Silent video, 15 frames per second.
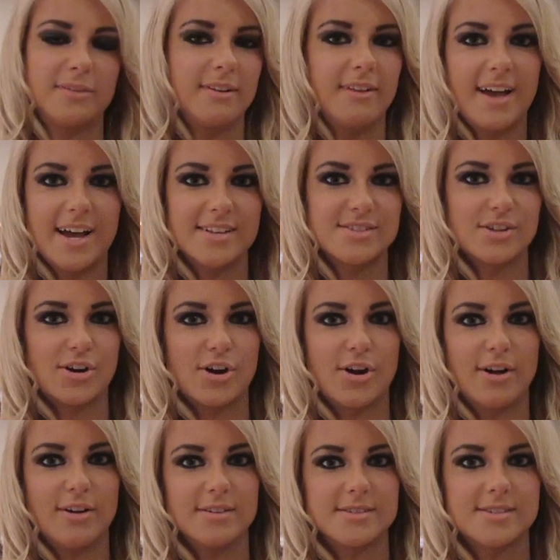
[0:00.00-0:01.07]
of the last
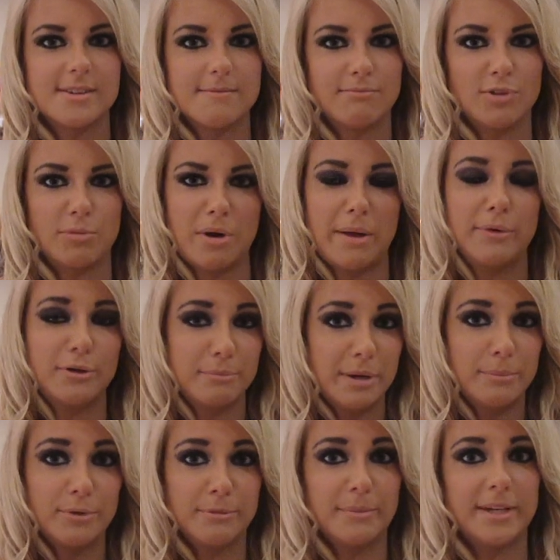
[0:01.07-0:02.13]
girls. They'll probably
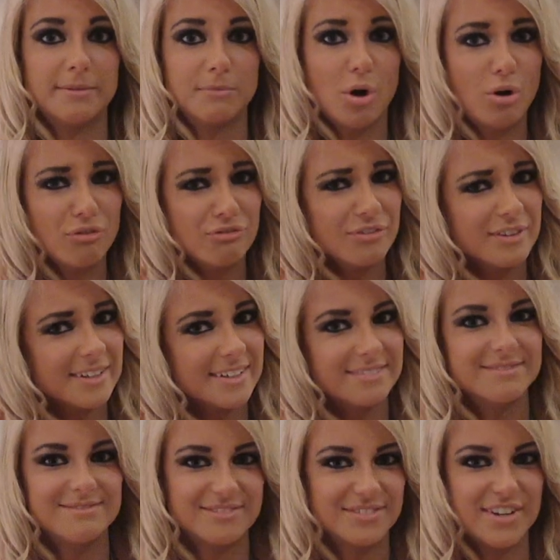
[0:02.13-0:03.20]
remember me. Hopefully.
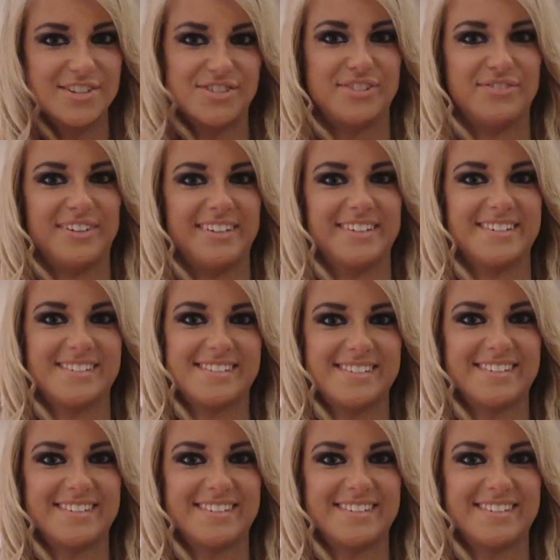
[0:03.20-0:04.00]
Cross your fingers.